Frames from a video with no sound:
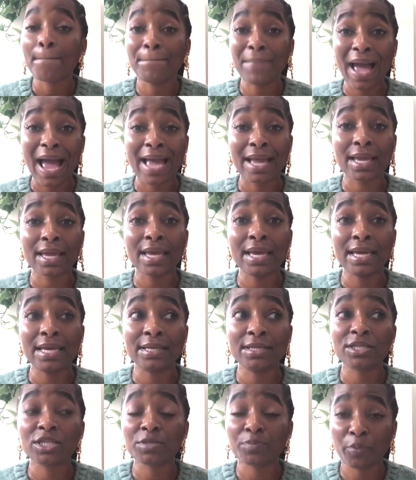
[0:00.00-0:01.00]
back
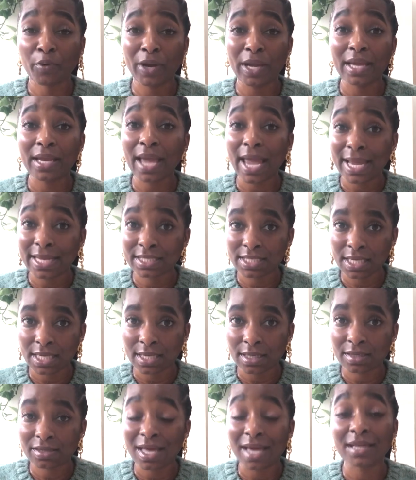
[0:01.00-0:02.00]
in spring
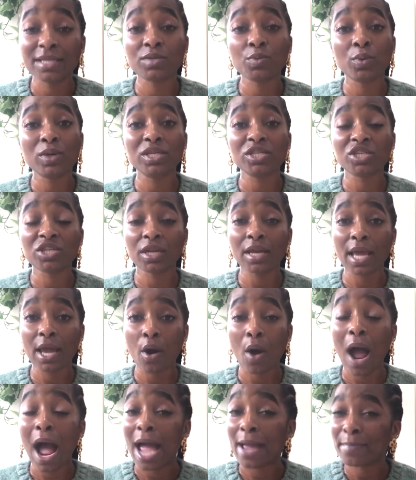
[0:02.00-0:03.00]
18. That is when
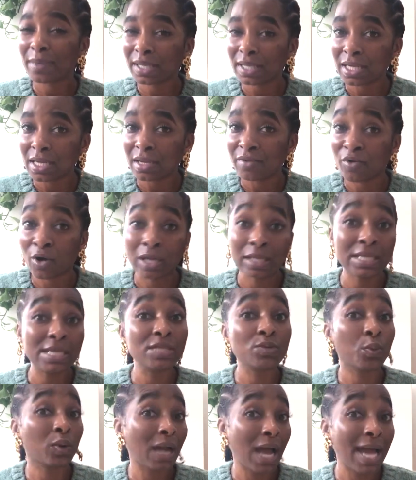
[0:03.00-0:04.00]
Chanel, I believe, or at
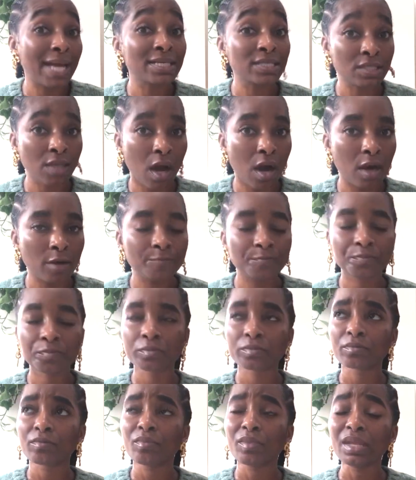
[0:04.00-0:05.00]
least when I saw
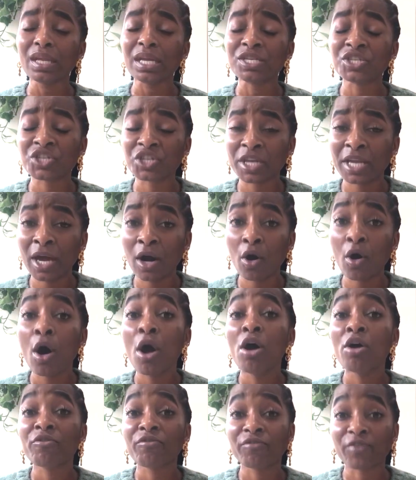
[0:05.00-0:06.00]
Chanel
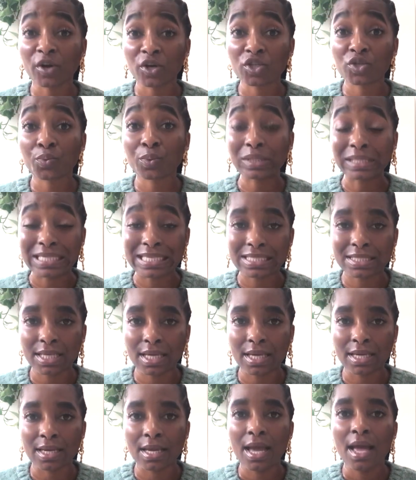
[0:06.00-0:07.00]
first
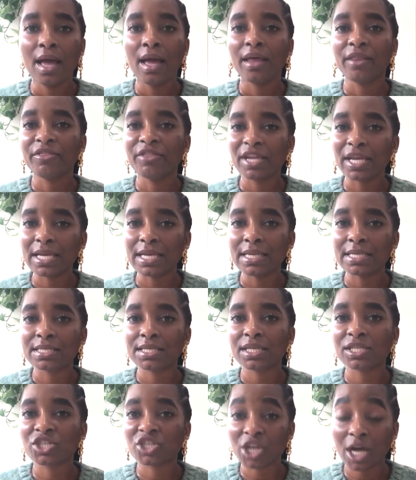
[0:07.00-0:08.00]
releasing
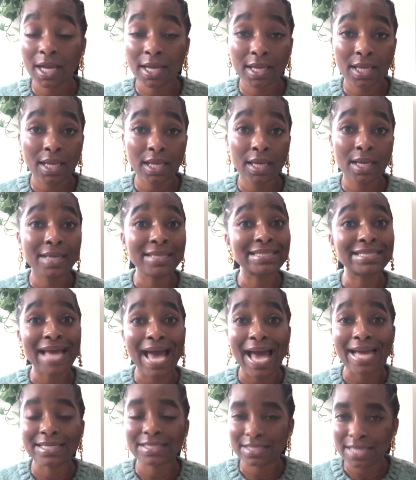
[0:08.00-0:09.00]
these chunky
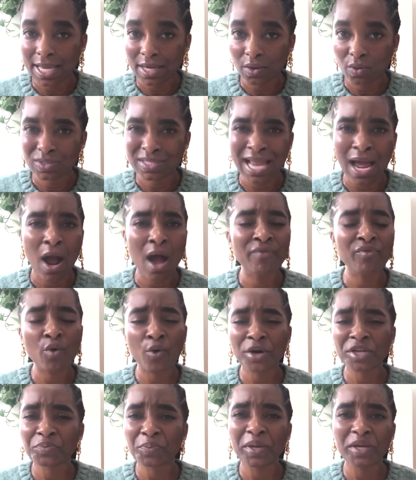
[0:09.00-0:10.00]
dad sandals. Now, of
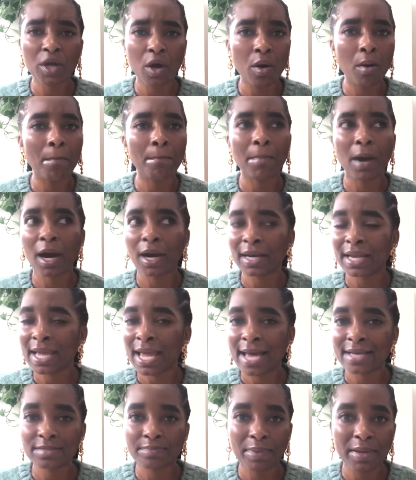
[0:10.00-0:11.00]
course, we know Marnie
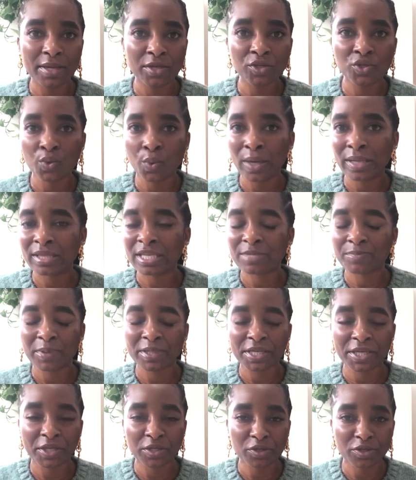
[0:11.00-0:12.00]
has been doing this
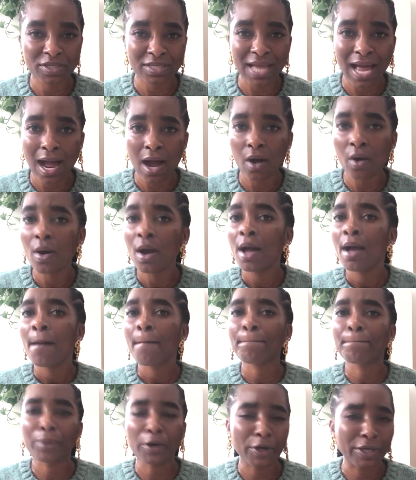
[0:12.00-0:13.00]
particular style.
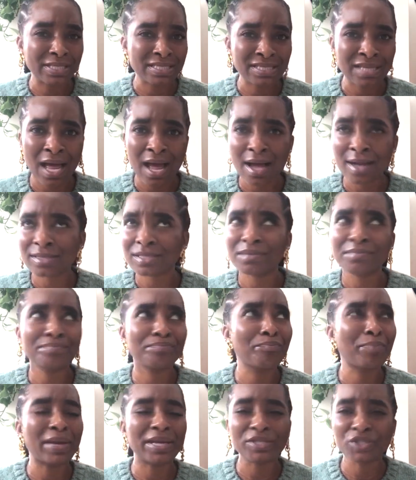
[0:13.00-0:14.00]
Birkenstocks
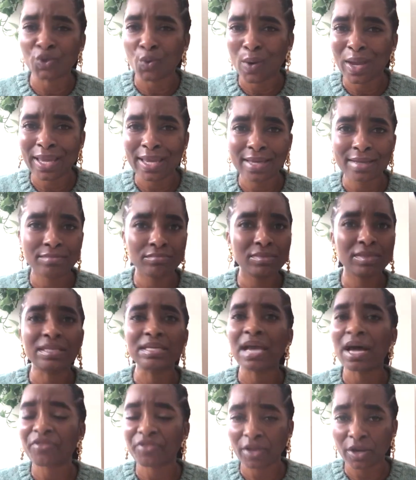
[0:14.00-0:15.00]
been doing it,
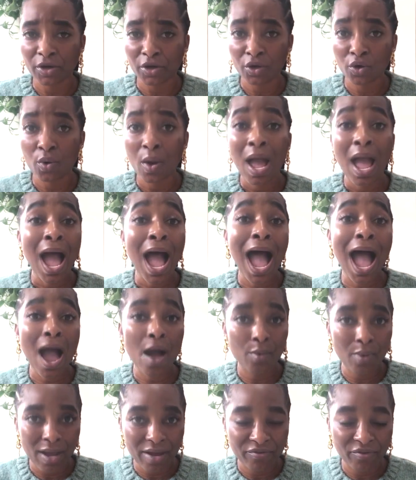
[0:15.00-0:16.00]
nothing new.
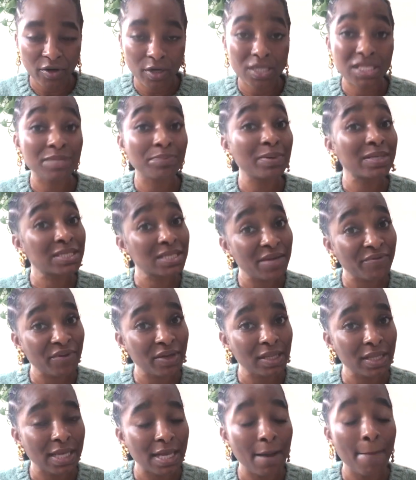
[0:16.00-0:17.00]
However,
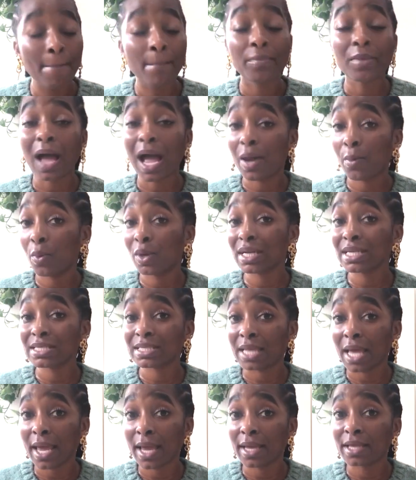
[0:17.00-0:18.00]
specifically, I want to
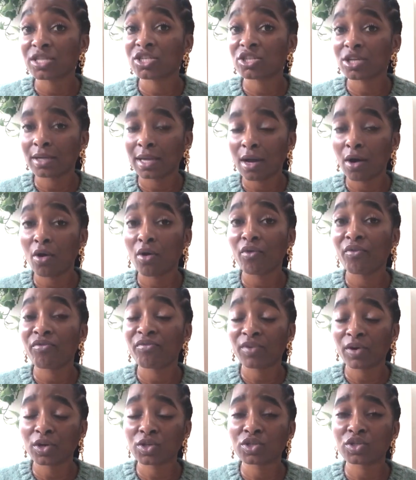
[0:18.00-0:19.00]
say Chanel
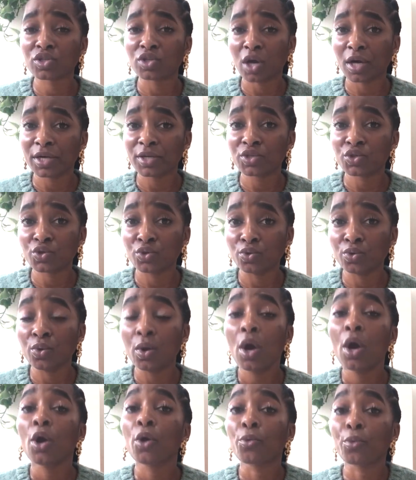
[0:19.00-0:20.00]
first started to
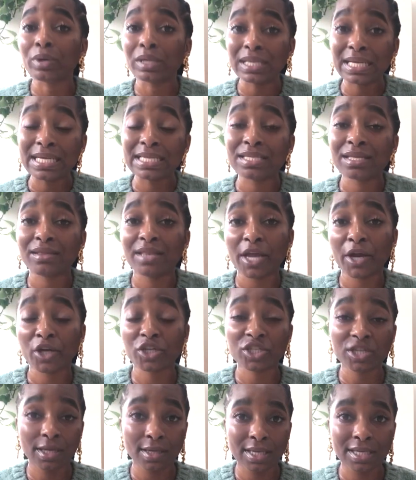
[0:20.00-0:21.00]
release their
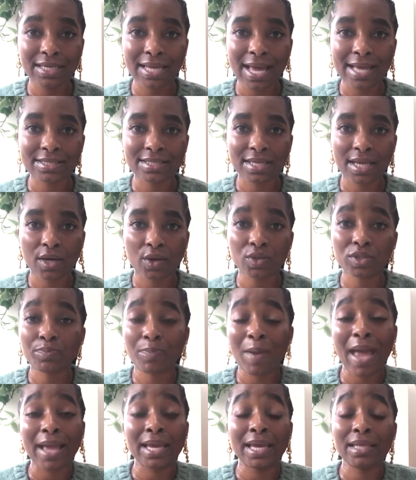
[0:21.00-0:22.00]
chunky dad sandals
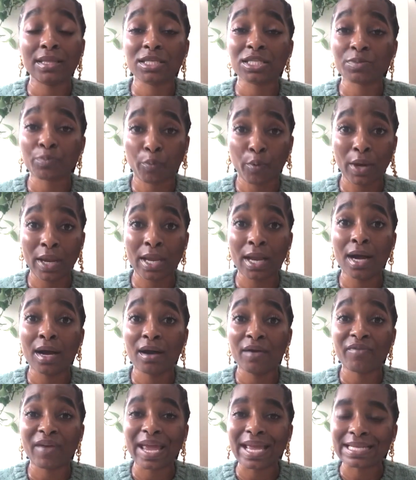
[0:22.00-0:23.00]
back in the spring
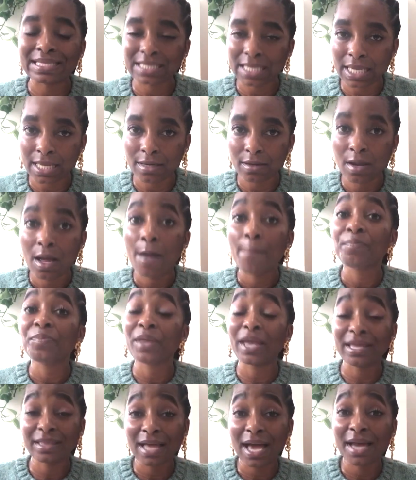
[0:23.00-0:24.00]
of 18.
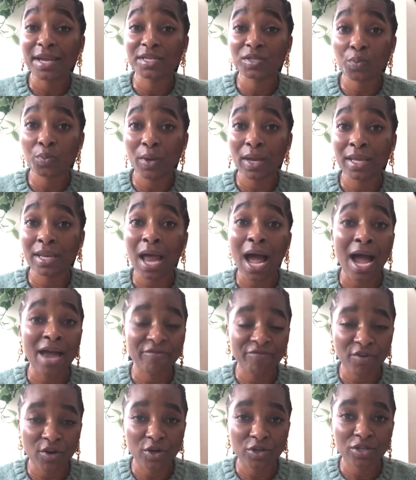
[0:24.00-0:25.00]
And that is when I
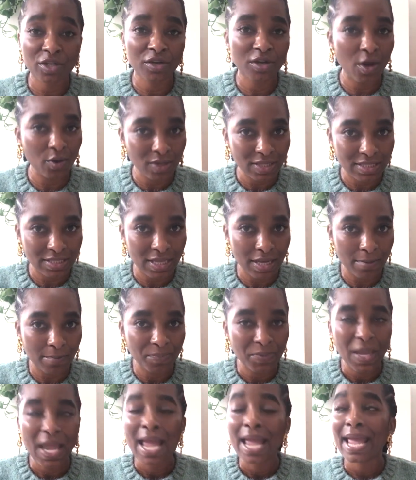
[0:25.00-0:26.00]
first noticed them.
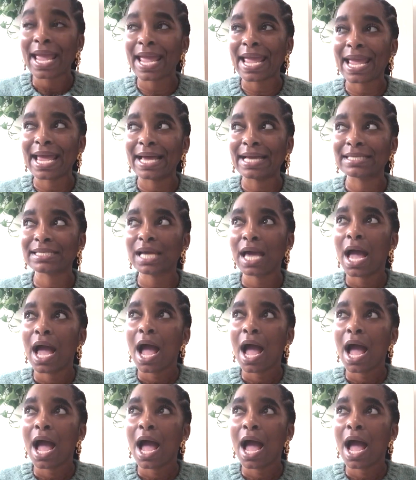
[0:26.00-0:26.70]
And